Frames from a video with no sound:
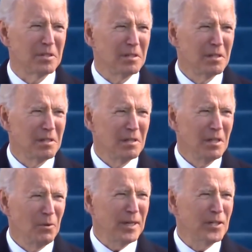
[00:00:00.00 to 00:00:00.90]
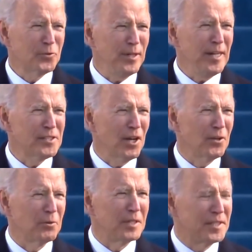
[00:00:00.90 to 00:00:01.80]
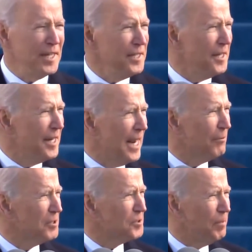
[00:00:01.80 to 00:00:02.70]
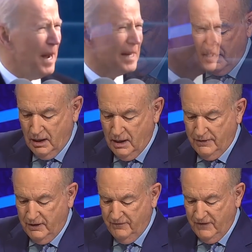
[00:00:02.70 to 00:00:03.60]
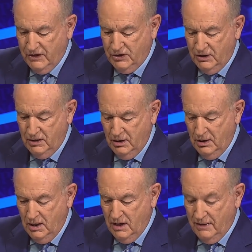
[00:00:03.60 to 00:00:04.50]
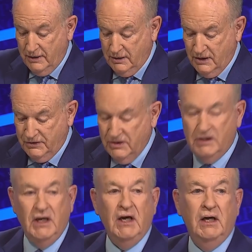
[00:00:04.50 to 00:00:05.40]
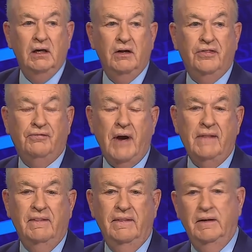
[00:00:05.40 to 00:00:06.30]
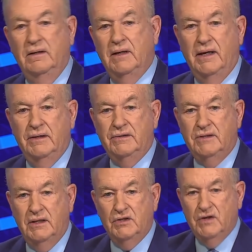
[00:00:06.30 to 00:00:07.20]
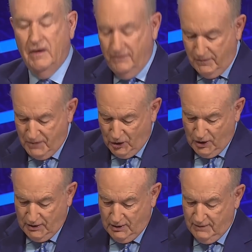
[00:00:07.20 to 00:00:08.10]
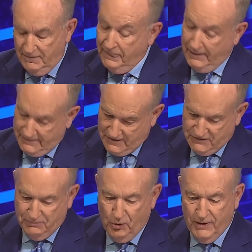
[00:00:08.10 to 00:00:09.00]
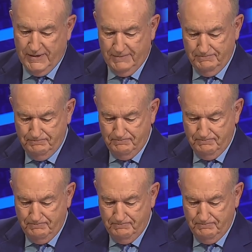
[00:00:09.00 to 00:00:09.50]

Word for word: Joe Biden's speech was standard issue, no clarity on the division that does indeed threaten the United States of America. Disappointing.